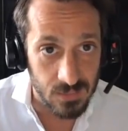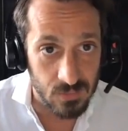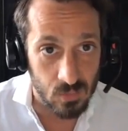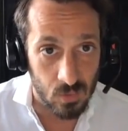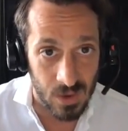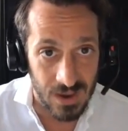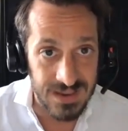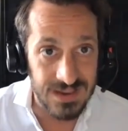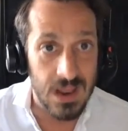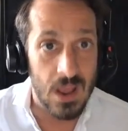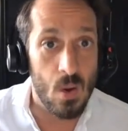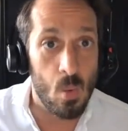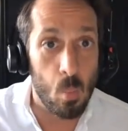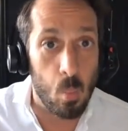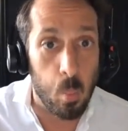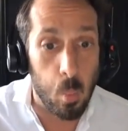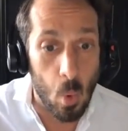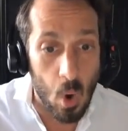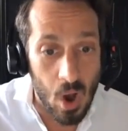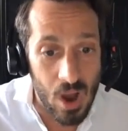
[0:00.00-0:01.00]
Right?
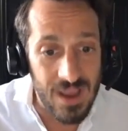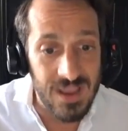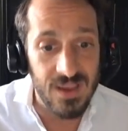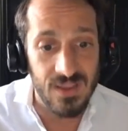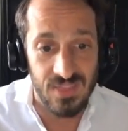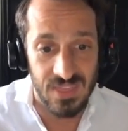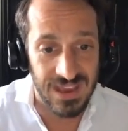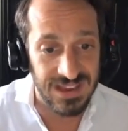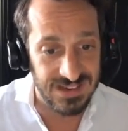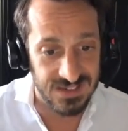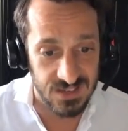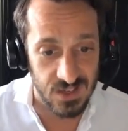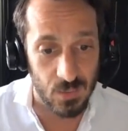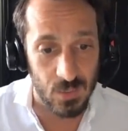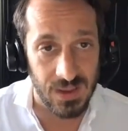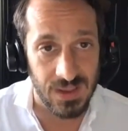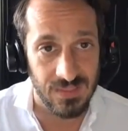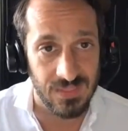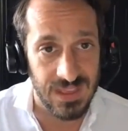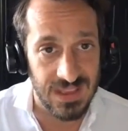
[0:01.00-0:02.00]
Why are they
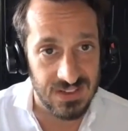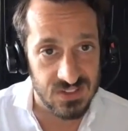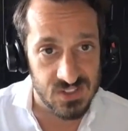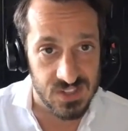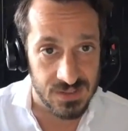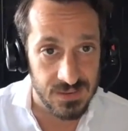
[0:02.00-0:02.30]
doing this?